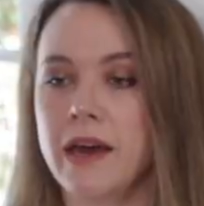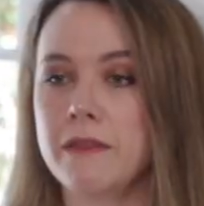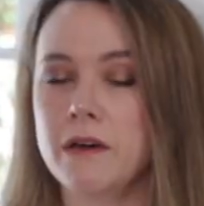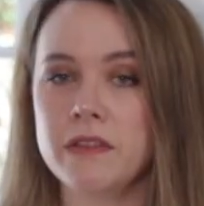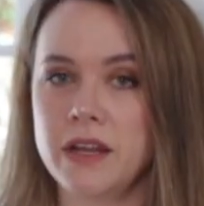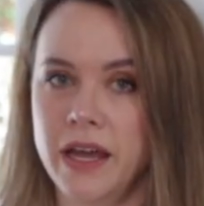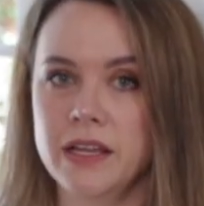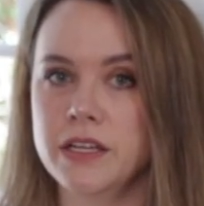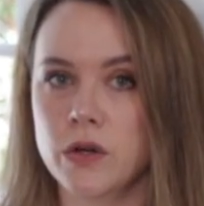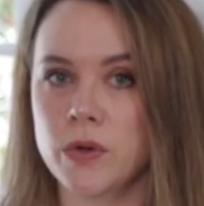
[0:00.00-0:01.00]
I thought that I
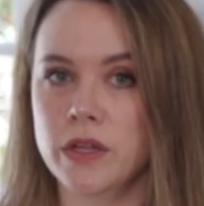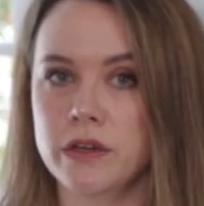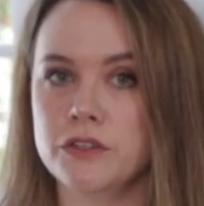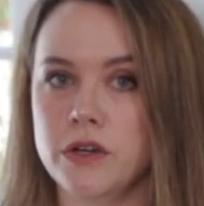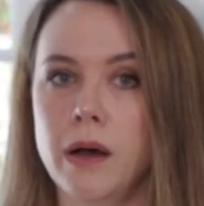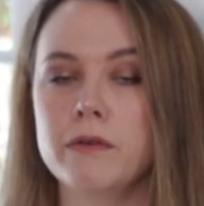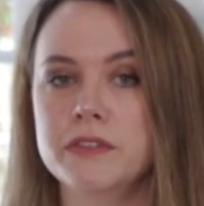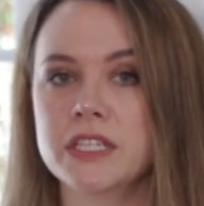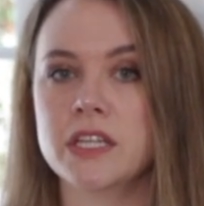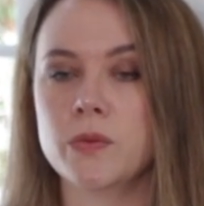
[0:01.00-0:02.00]
had done a really good job of
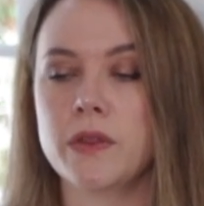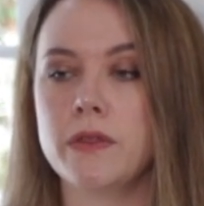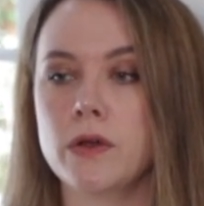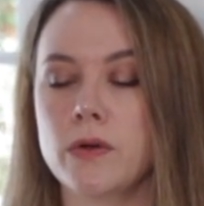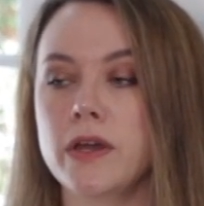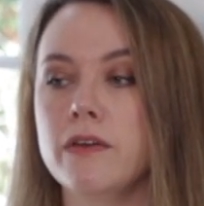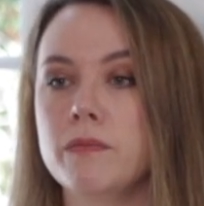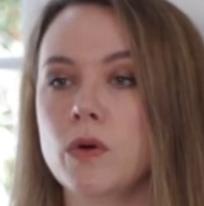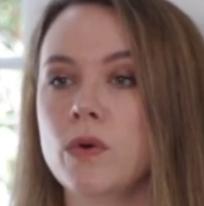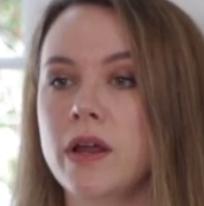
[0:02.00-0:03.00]
dealing with the grief,
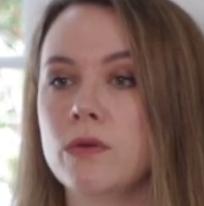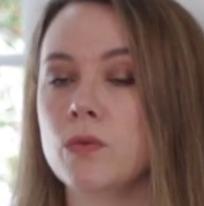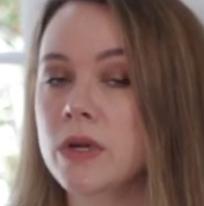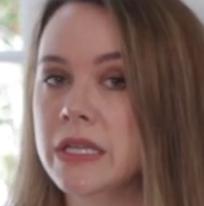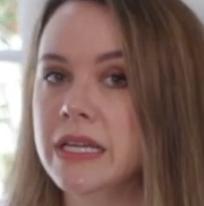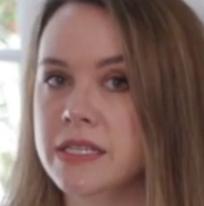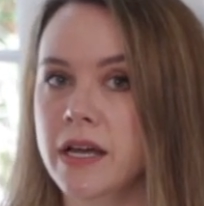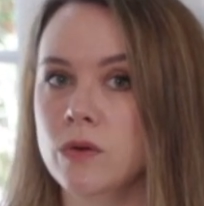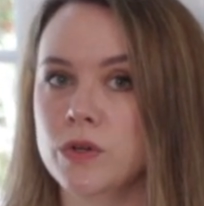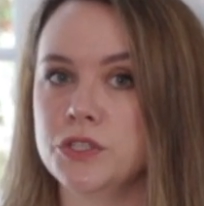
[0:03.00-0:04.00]
but what I'd really
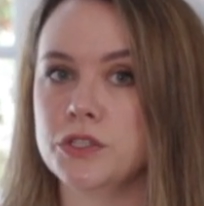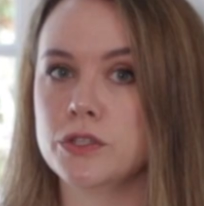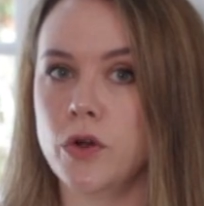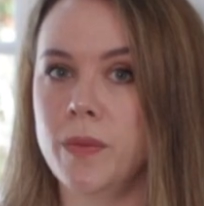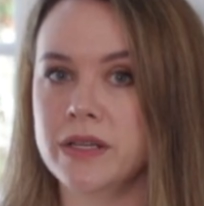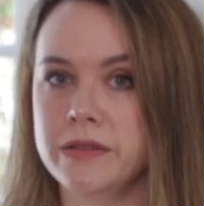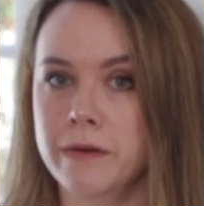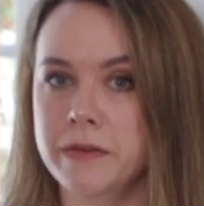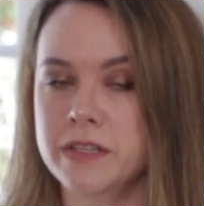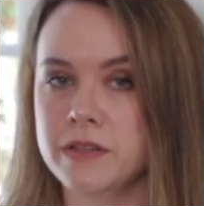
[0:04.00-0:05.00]
done was just throw
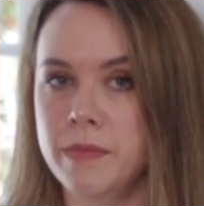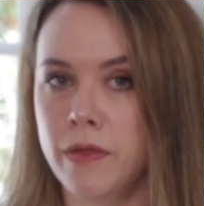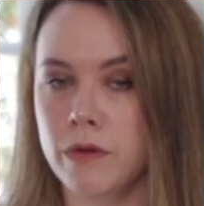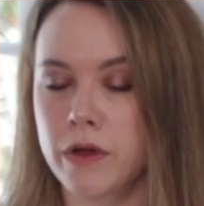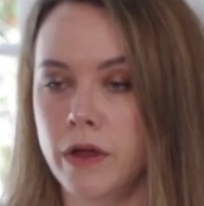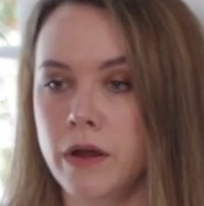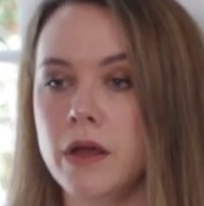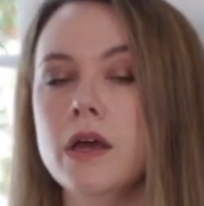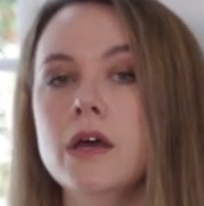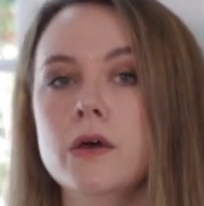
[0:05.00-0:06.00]
myself into motherhood
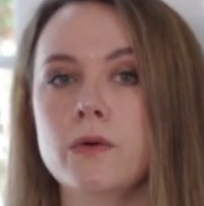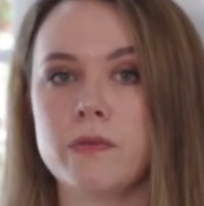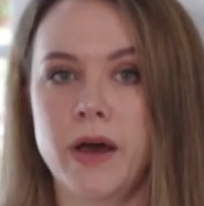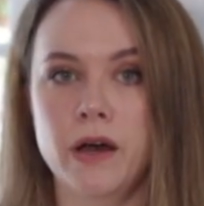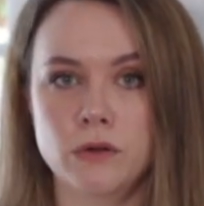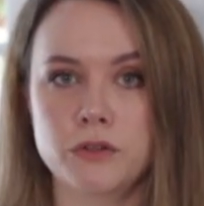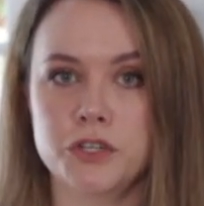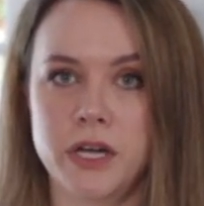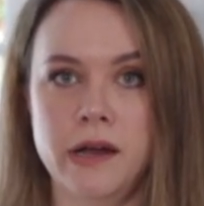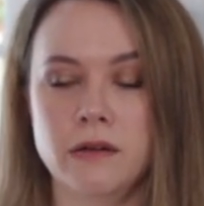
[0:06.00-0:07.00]
with my older
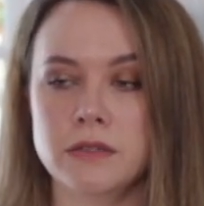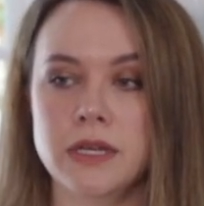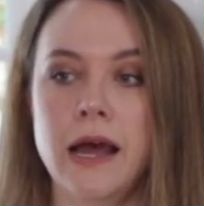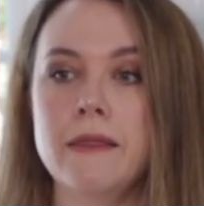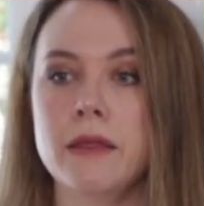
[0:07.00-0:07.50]
child and